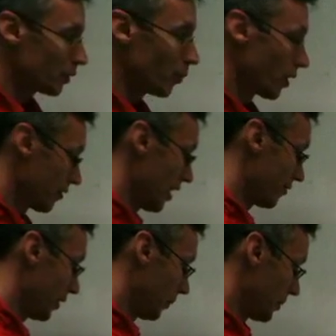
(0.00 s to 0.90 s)
So 1 over
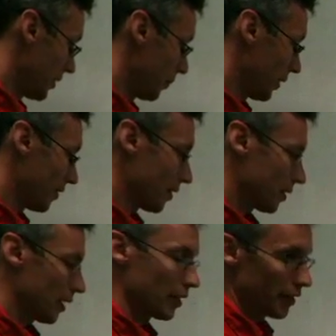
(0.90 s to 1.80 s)
that frequency would give us
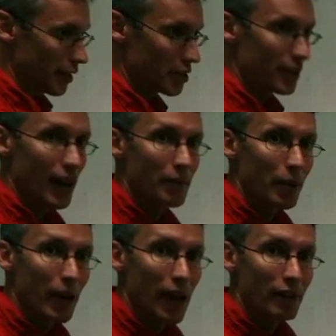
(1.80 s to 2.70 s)
the integration time
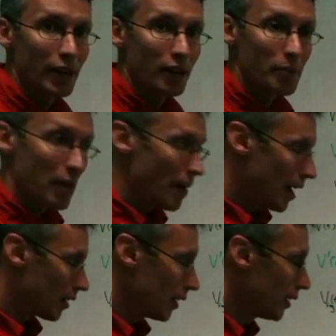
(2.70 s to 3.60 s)
that we have here
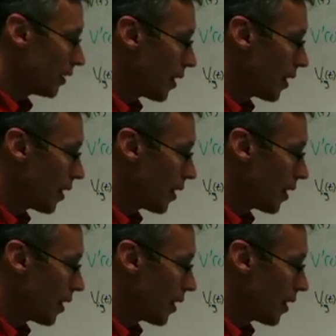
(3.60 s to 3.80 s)
mathematically.